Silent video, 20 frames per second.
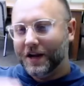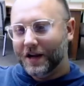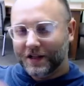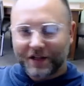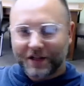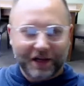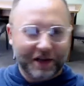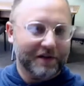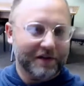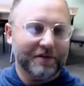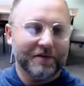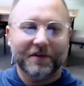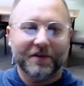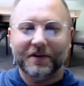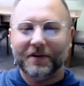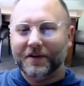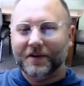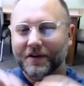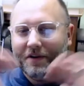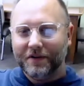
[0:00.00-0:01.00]
cholesterol,
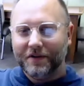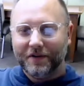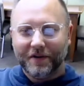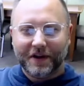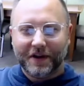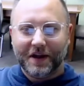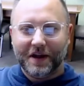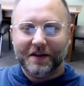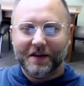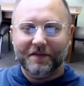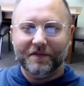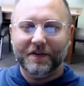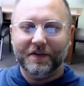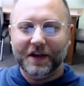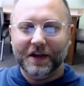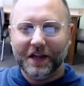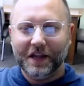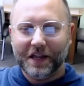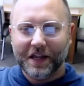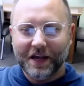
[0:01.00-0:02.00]
all those kinds of
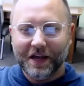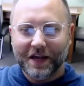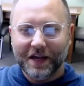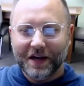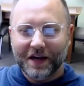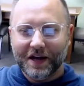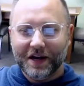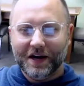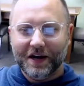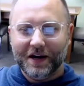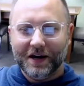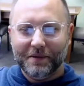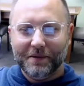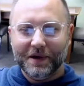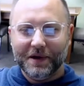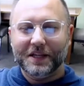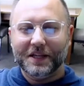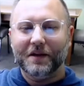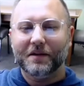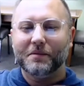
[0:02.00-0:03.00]
things. Um,
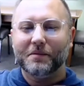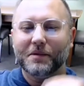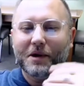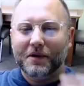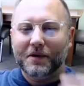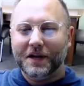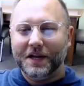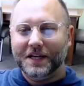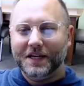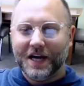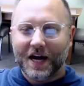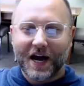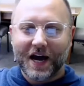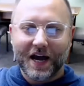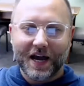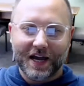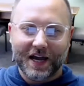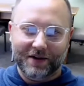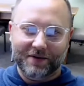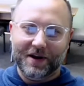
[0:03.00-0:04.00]
and he tells them to go on a
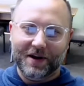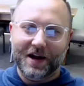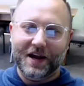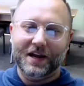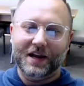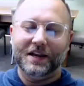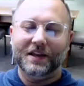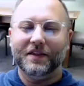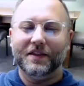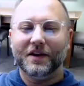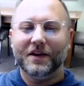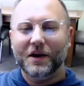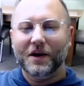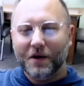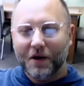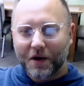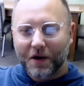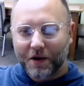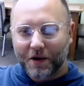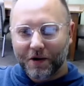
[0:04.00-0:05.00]
diet, right? And then they go
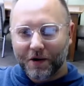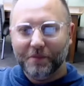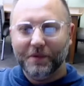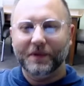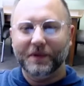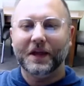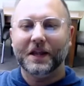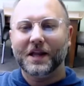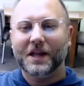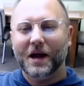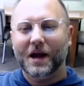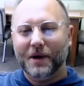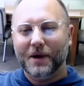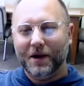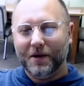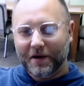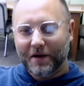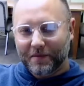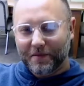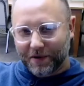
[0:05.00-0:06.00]
home and they stop by
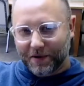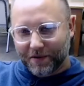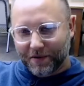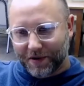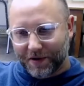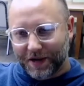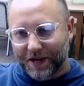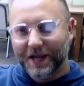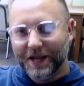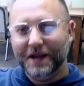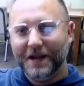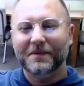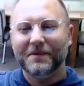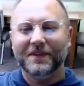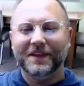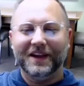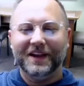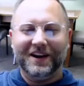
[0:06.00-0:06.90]
Krispy Kreme and they